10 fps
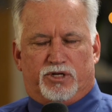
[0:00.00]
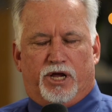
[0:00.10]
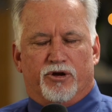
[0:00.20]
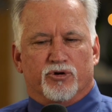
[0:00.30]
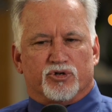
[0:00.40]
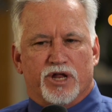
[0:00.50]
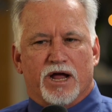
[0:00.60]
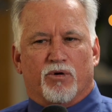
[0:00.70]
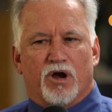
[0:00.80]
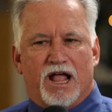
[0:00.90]
Carriers
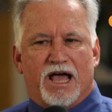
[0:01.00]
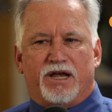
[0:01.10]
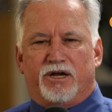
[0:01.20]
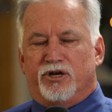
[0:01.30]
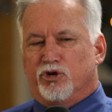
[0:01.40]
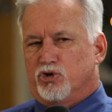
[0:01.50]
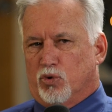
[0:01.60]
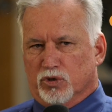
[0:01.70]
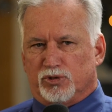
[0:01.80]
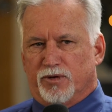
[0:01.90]
now are adding an
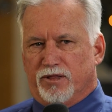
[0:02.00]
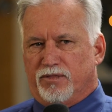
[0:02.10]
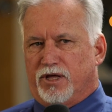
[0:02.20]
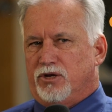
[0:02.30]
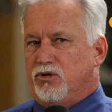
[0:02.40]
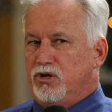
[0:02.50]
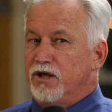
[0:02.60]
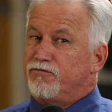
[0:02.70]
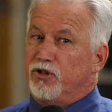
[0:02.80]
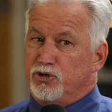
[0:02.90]
endorsement that you can
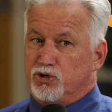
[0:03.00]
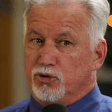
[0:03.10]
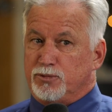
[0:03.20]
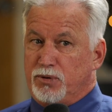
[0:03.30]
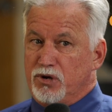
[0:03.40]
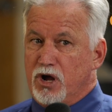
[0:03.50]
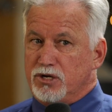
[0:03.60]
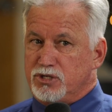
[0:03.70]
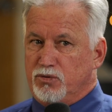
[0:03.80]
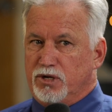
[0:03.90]
get flood insurance put
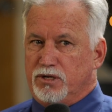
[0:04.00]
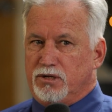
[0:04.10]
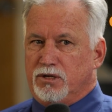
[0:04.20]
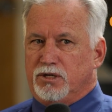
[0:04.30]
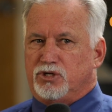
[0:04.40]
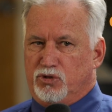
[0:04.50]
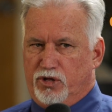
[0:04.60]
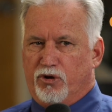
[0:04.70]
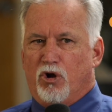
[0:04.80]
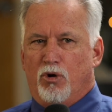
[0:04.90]
onto it, to
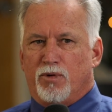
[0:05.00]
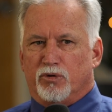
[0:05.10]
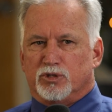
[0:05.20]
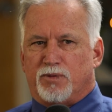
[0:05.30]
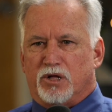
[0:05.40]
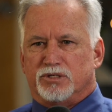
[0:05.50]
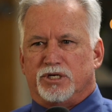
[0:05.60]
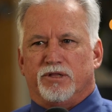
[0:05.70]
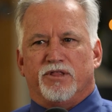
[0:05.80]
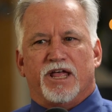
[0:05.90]
their homeowner's
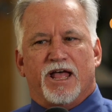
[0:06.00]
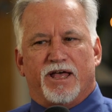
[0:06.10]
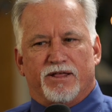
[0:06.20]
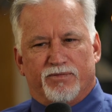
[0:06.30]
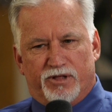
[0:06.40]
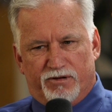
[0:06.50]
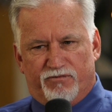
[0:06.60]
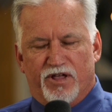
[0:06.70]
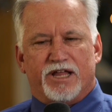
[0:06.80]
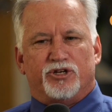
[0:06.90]
policy. And the
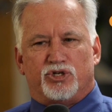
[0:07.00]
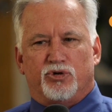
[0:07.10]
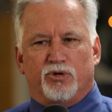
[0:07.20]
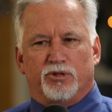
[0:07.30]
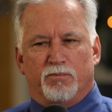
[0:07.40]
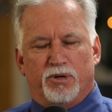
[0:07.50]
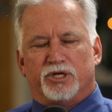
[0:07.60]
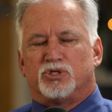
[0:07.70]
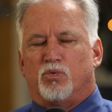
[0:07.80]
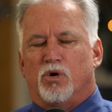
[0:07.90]
advantage to it, the
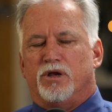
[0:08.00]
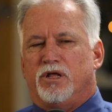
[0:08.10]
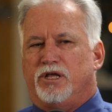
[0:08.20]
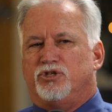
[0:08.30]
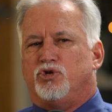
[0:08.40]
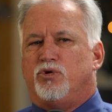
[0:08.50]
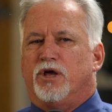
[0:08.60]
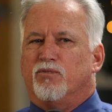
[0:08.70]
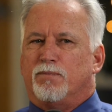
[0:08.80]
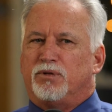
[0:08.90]
biggest one, is you
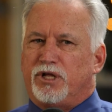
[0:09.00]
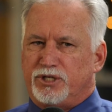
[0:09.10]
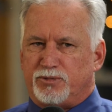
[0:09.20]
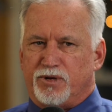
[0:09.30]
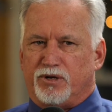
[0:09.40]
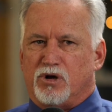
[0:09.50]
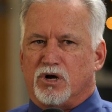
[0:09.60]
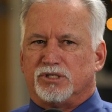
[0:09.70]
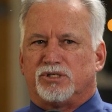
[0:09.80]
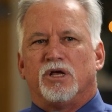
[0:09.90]
get replacement
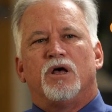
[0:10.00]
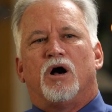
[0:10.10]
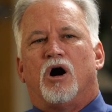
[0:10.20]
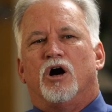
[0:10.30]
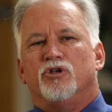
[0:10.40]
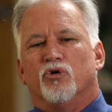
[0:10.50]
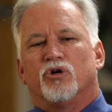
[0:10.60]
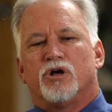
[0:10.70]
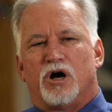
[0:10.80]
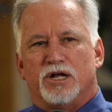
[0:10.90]
cost on your
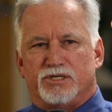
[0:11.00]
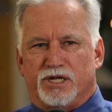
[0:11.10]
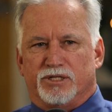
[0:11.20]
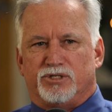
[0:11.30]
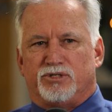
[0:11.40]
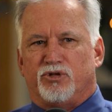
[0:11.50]
contents.